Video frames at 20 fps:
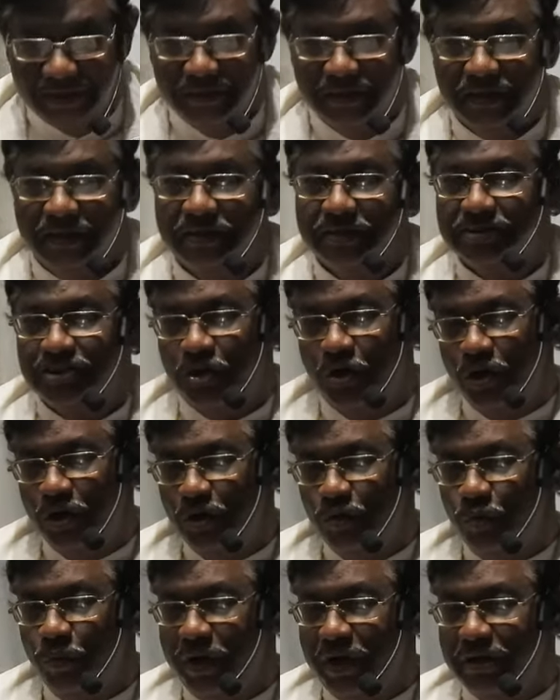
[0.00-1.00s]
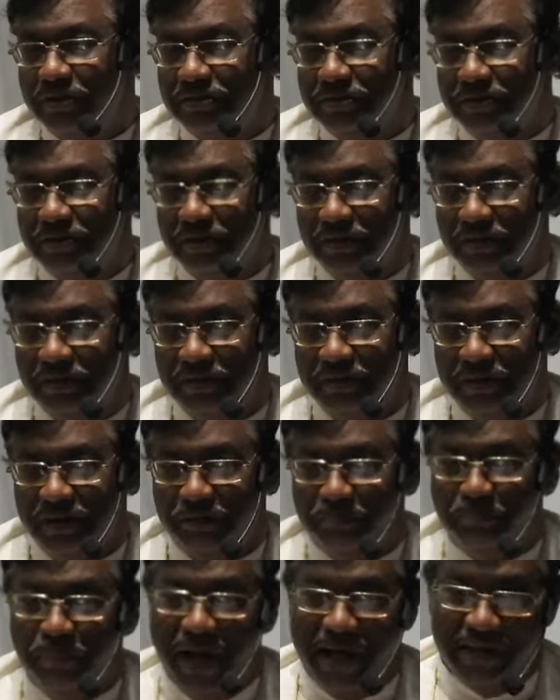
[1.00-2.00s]
there is always
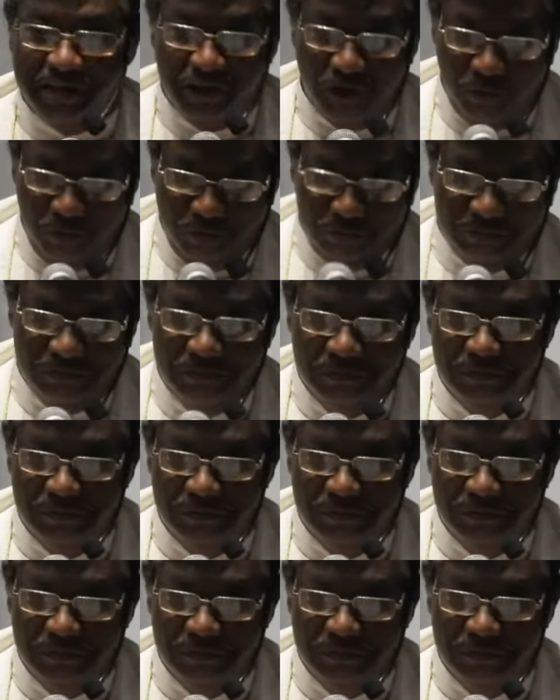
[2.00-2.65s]
a background